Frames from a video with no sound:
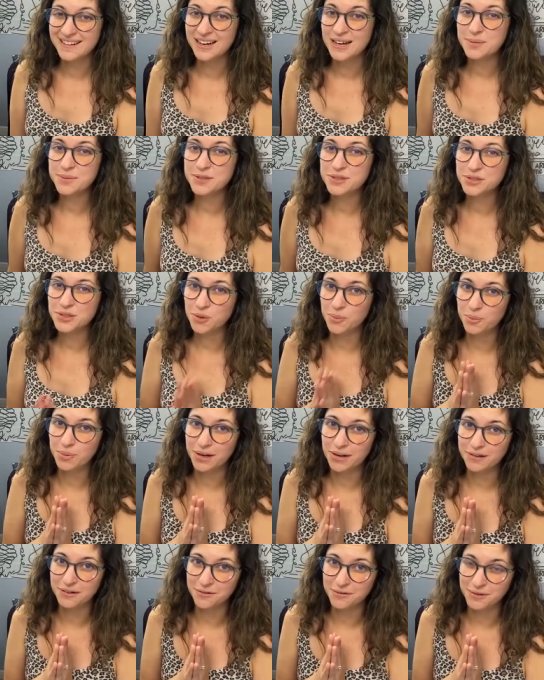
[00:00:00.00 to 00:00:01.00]
I'm so
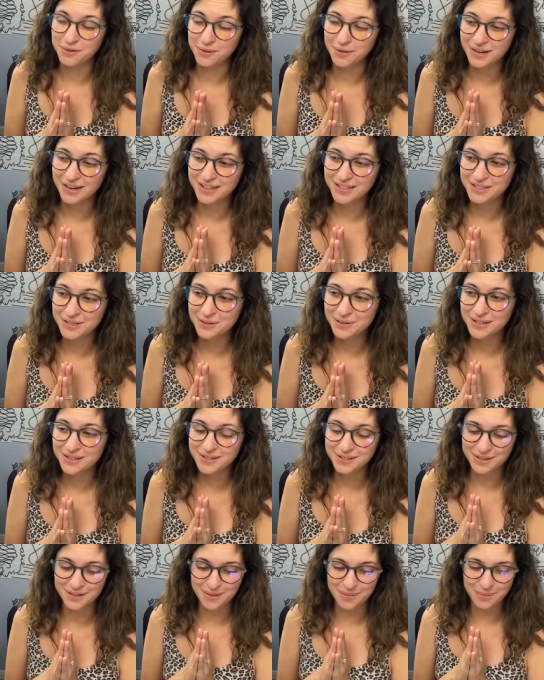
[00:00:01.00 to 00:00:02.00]
proud of you guys. You
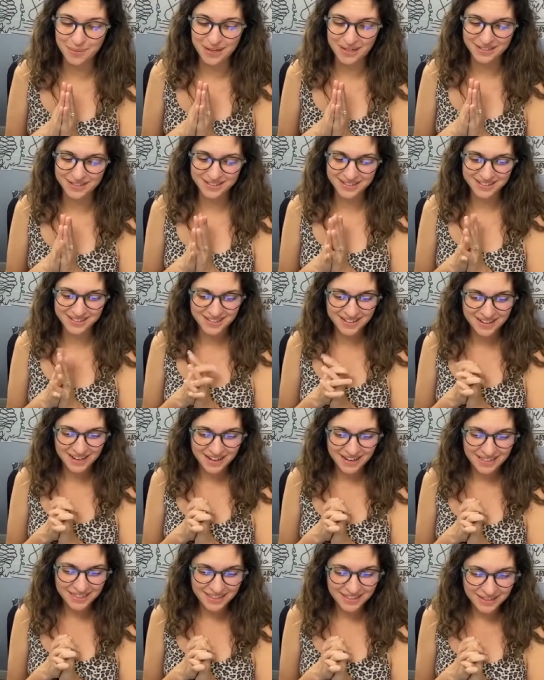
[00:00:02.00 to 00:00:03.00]
guys are the best.
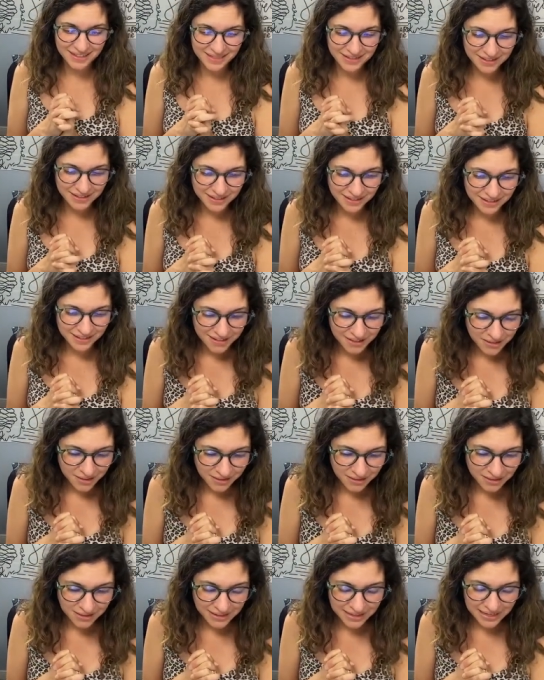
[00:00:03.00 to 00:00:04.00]
I think that
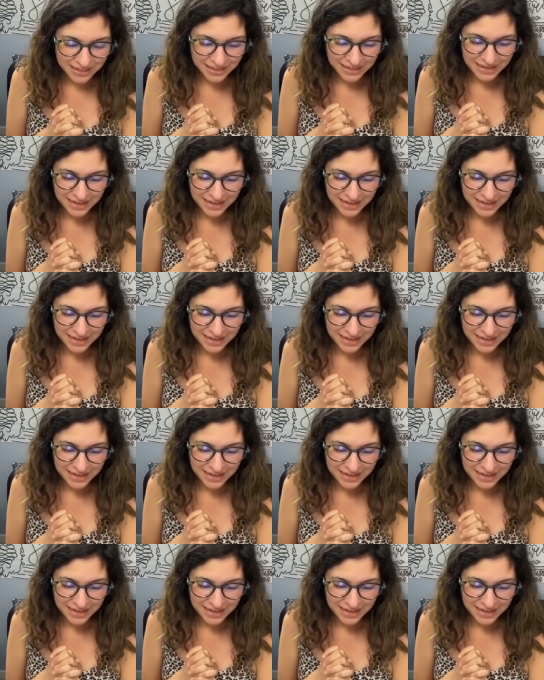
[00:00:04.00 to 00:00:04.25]
Linnea